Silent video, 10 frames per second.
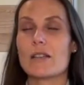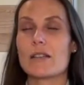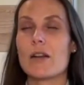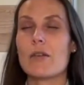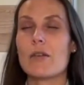
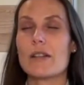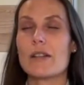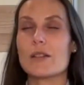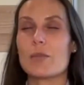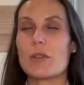
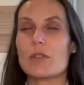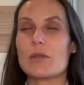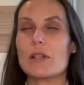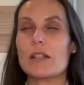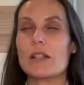accelerates this
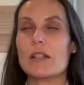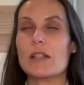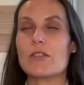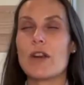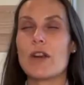
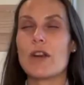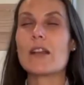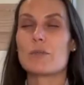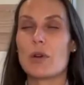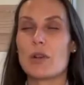possibility, it
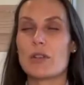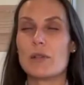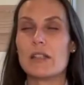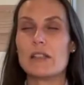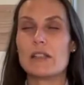strengthens this
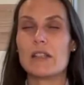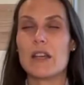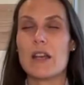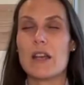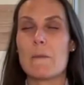
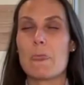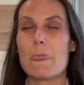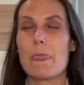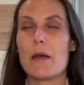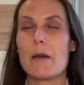possibility,
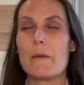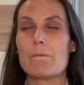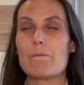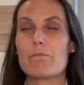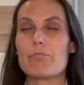
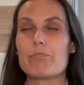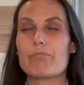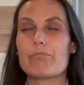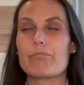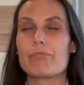
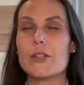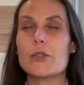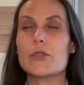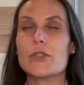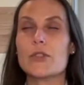
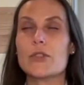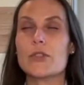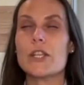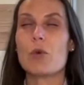that you see